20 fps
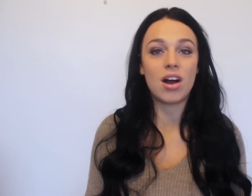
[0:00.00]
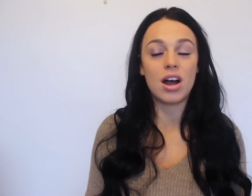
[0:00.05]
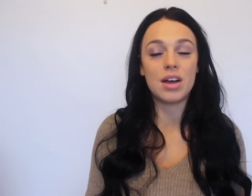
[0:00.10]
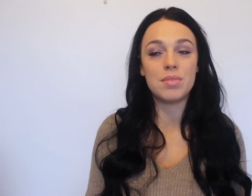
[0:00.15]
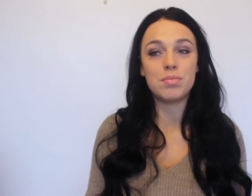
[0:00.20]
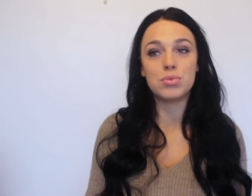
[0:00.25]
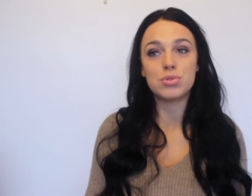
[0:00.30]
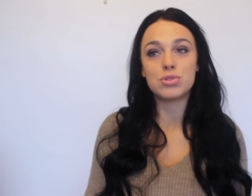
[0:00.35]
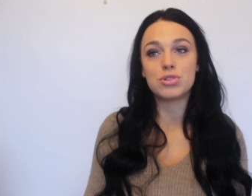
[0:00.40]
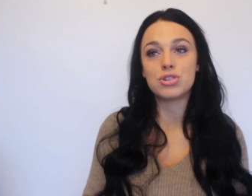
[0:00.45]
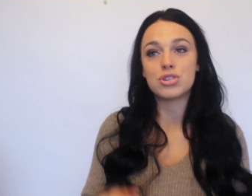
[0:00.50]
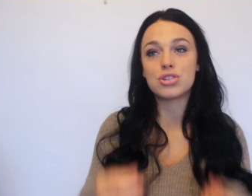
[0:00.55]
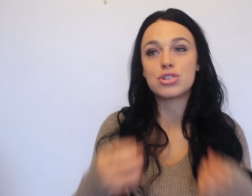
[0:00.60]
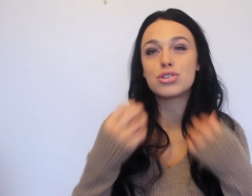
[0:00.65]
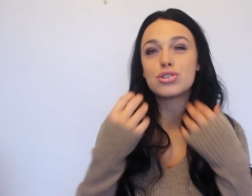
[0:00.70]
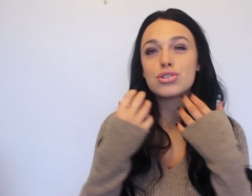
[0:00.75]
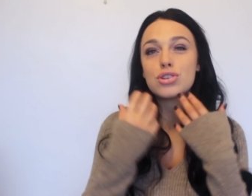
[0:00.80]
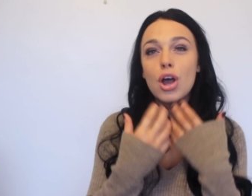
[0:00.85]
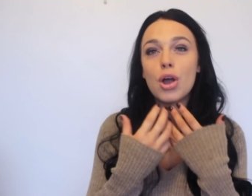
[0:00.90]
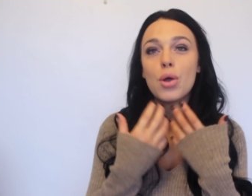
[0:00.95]
I was just
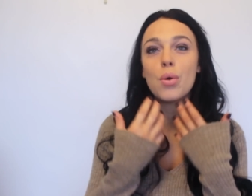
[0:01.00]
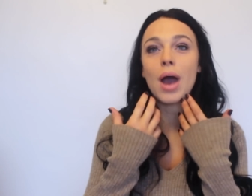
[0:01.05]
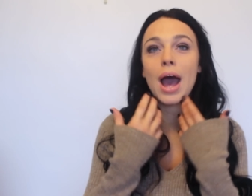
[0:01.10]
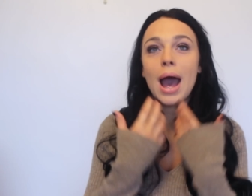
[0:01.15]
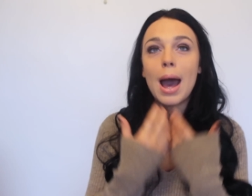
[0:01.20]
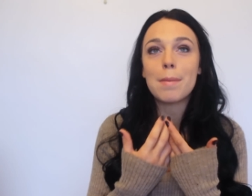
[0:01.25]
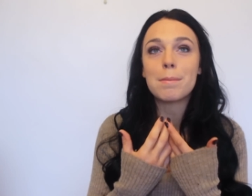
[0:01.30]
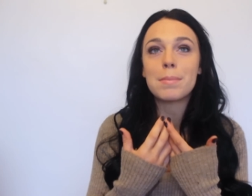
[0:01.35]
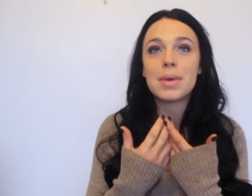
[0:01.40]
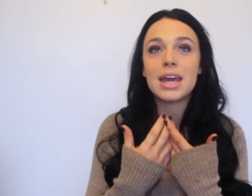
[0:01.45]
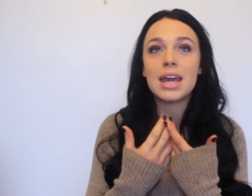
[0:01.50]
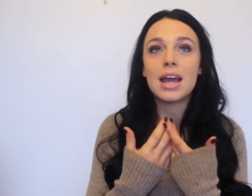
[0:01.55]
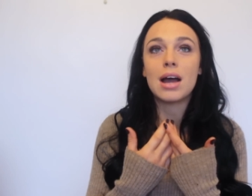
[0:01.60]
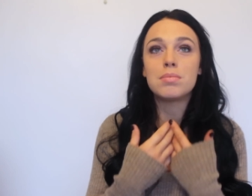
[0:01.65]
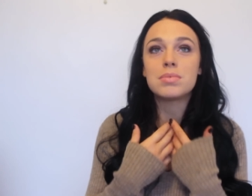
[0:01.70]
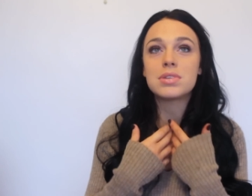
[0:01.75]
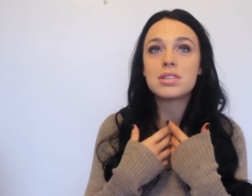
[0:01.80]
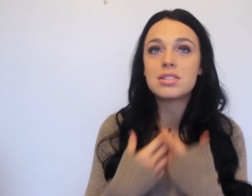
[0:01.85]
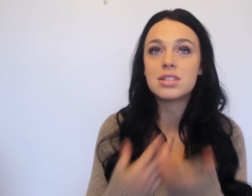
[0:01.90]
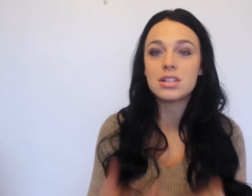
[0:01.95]
so happy.
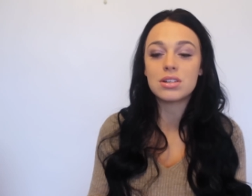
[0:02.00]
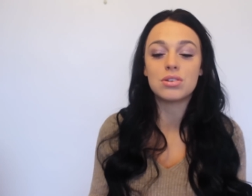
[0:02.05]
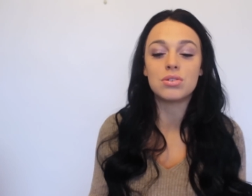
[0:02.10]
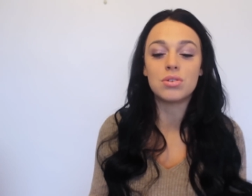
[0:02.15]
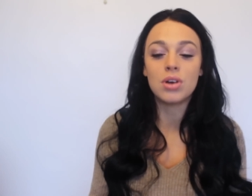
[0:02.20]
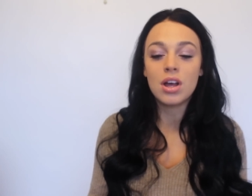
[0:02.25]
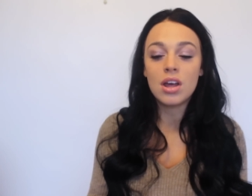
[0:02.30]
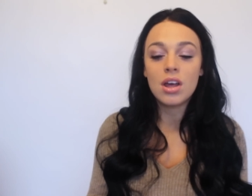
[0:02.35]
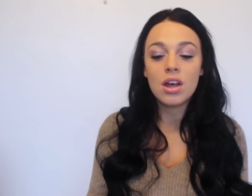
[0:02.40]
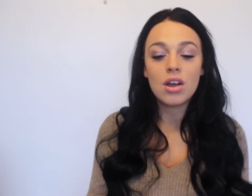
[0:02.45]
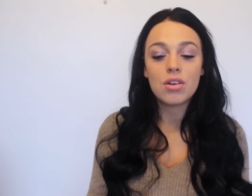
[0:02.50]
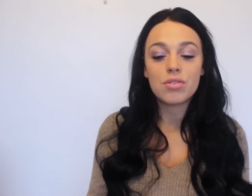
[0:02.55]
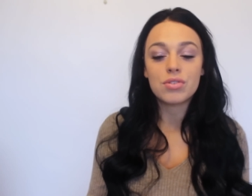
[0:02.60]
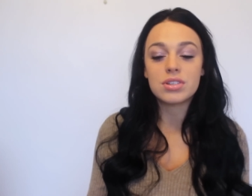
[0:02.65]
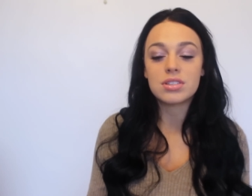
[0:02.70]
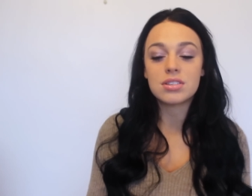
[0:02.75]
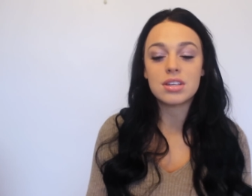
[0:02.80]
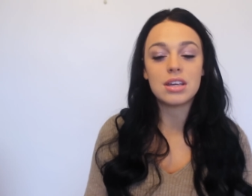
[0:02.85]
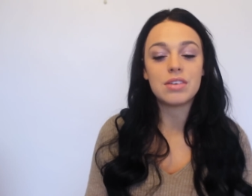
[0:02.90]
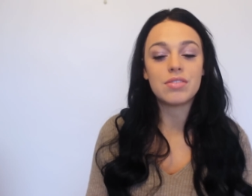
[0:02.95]
I'm still
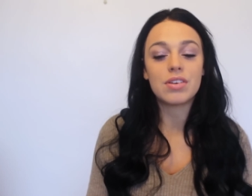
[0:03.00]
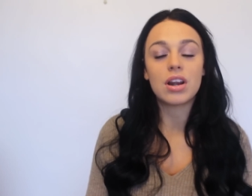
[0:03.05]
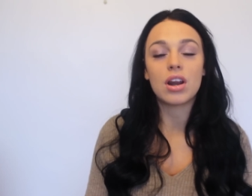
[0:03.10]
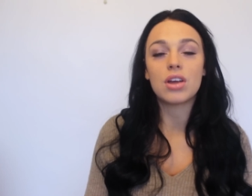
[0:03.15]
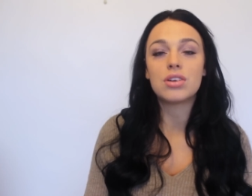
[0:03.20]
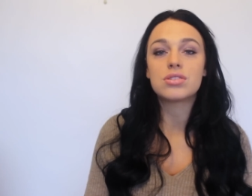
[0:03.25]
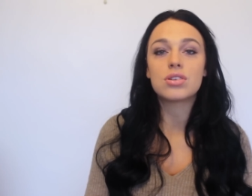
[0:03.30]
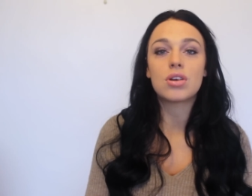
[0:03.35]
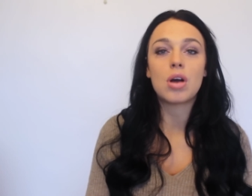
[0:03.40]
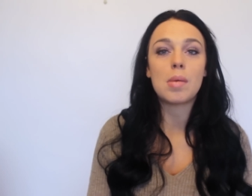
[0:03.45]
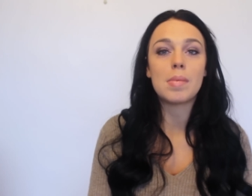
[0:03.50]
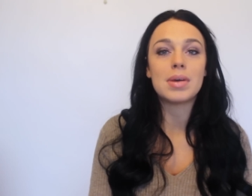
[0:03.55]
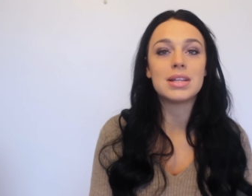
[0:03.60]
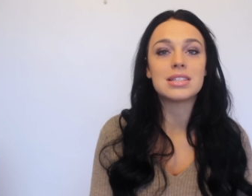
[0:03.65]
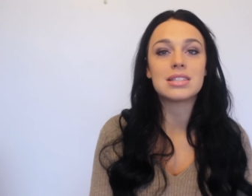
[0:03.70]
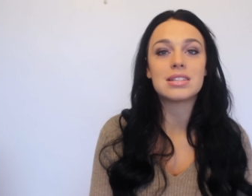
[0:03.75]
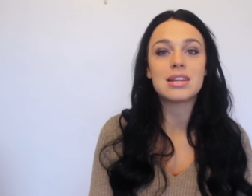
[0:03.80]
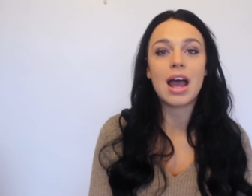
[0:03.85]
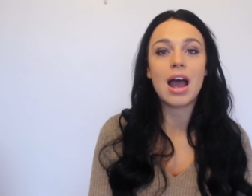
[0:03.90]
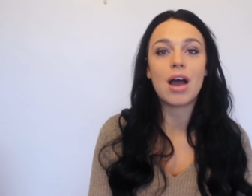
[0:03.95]
receiving loads of
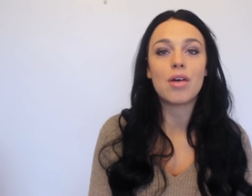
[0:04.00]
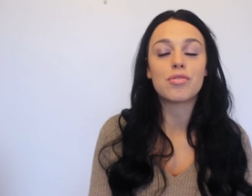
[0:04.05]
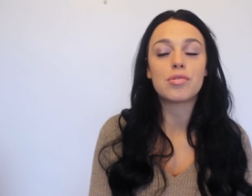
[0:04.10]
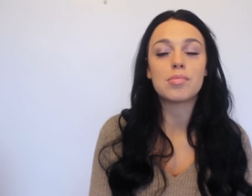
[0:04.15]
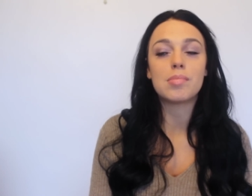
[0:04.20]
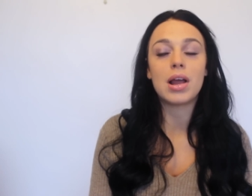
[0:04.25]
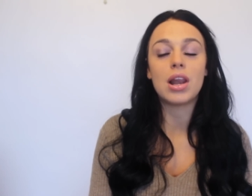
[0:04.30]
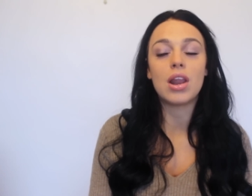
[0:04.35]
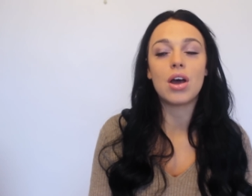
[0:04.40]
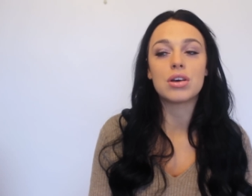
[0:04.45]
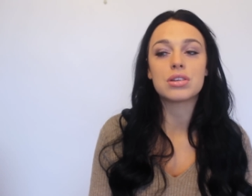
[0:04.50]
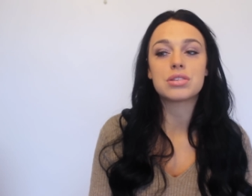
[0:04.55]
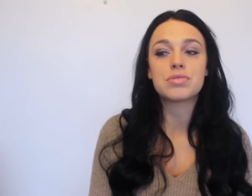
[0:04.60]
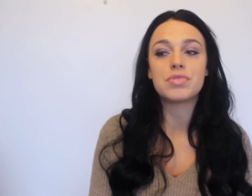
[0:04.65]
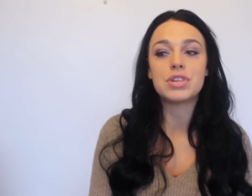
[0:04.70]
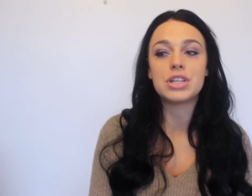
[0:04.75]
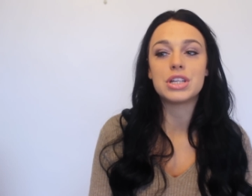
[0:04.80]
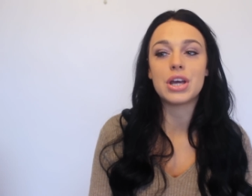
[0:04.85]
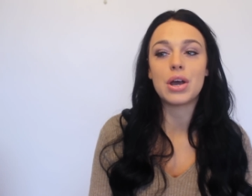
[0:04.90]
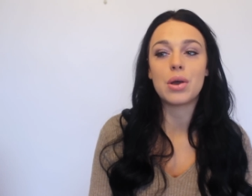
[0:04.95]
comments now from my
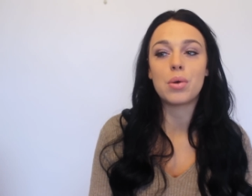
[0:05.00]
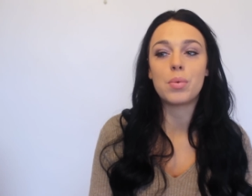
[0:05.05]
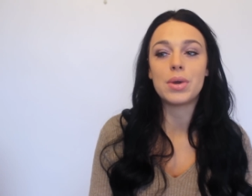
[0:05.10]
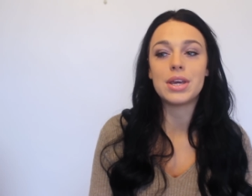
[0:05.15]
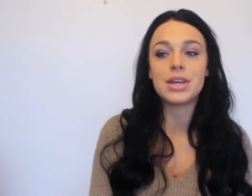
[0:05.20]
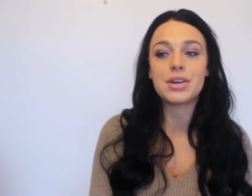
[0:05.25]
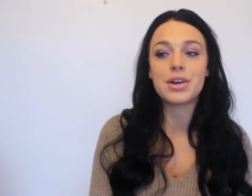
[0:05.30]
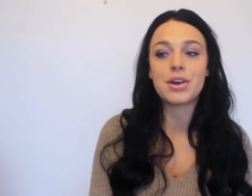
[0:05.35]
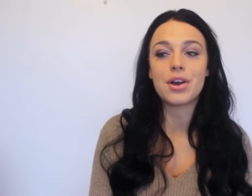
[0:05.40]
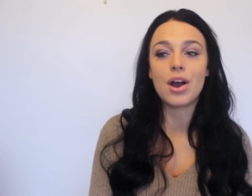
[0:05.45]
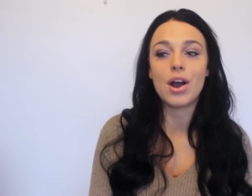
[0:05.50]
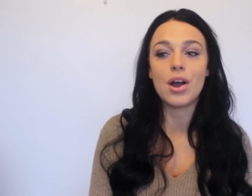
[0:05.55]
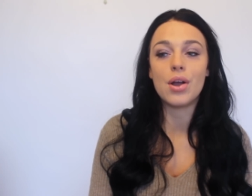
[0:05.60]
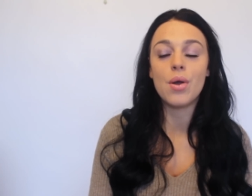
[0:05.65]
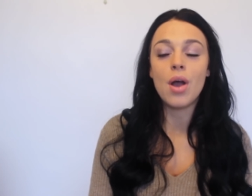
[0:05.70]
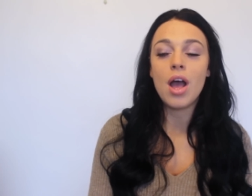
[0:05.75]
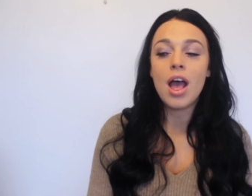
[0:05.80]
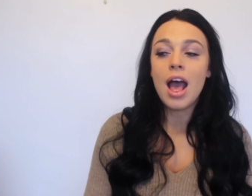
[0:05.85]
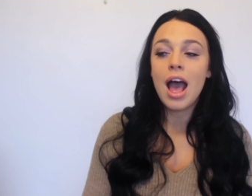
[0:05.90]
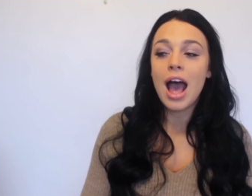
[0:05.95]
last video a week
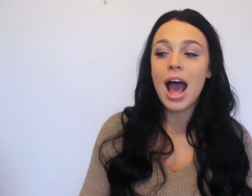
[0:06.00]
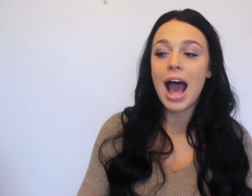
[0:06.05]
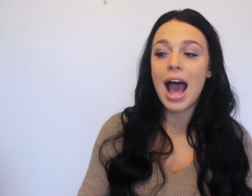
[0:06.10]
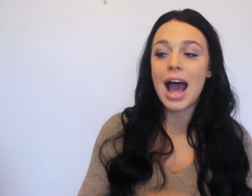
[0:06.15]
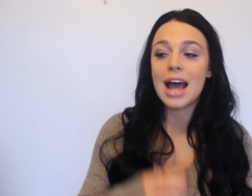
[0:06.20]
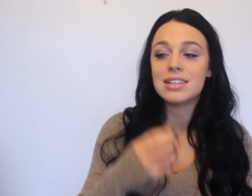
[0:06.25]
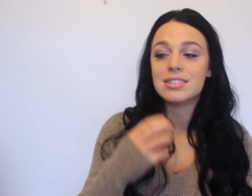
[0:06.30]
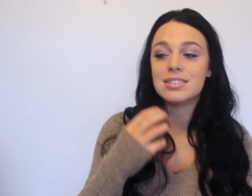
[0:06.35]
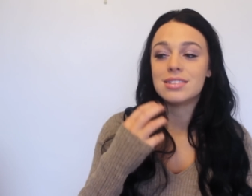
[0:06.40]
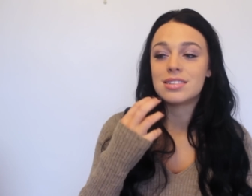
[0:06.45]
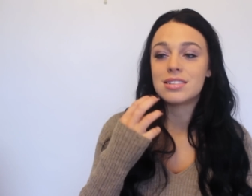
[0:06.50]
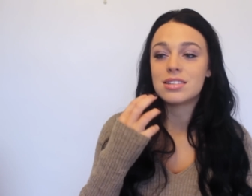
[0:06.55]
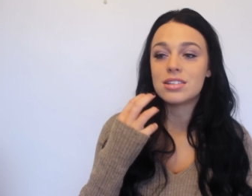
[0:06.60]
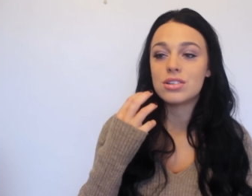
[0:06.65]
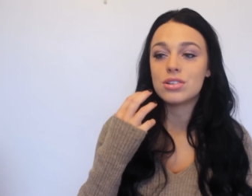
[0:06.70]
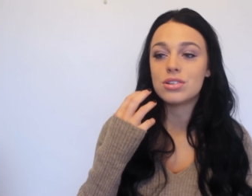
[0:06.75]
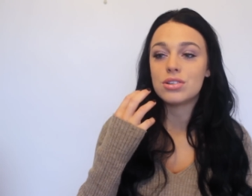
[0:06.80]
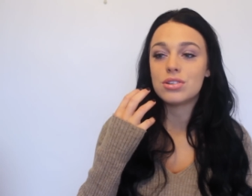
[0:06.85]
ago and